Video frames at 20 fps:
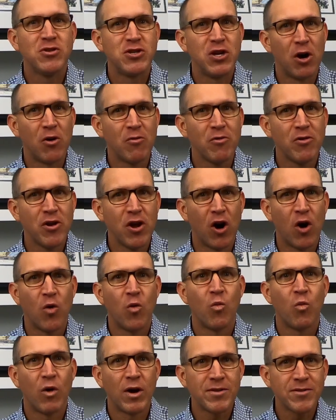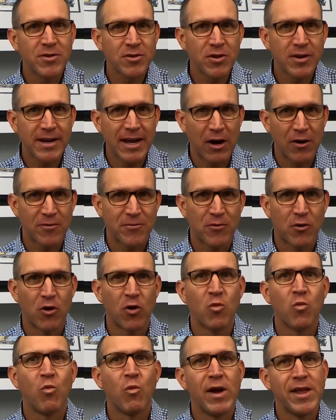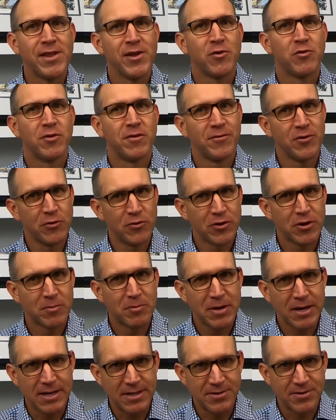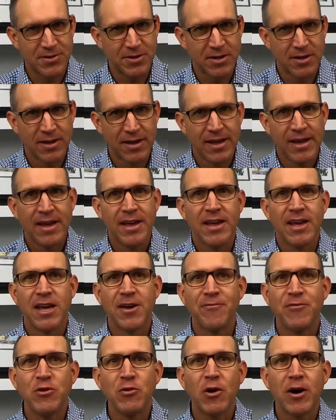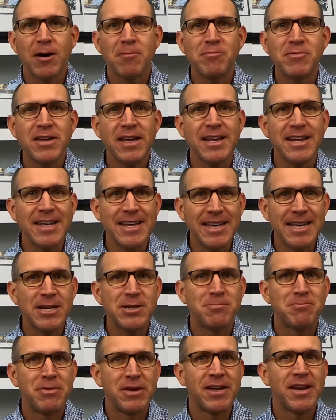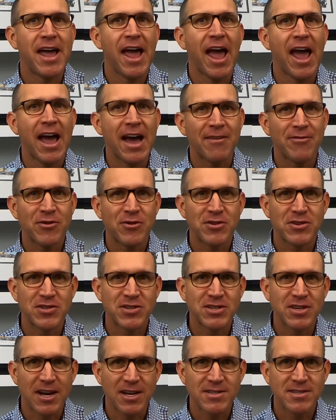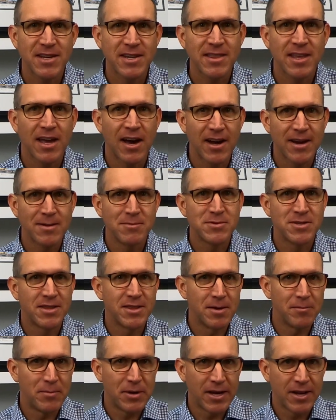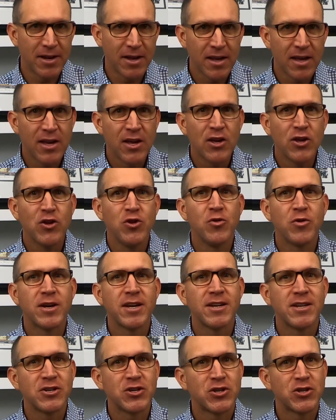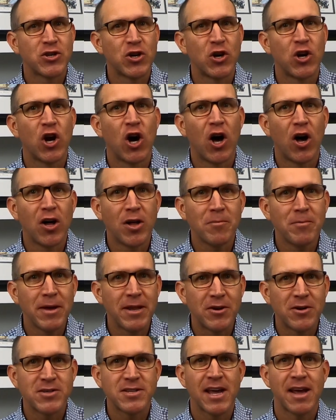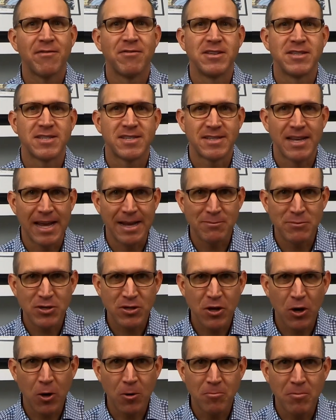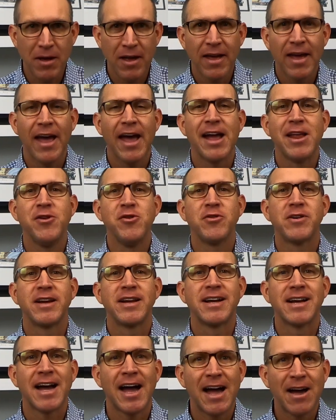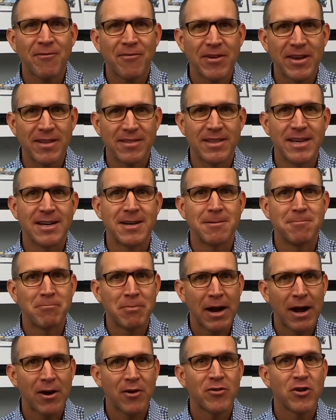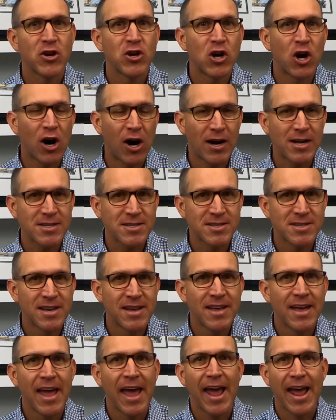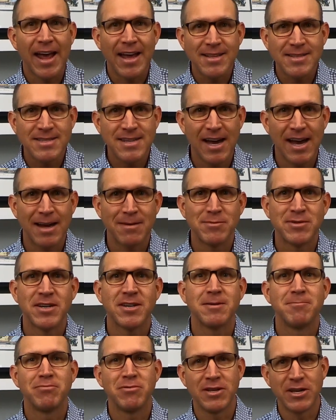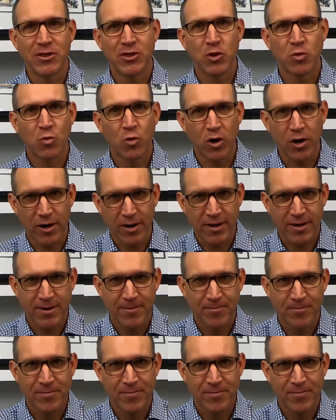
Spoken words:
don't know what to look out for when you review your bids. If you update each bid after discussing the items in the bid, you can ensure all bidders have the same scope and you can confidently compare their costs and time to complete the work.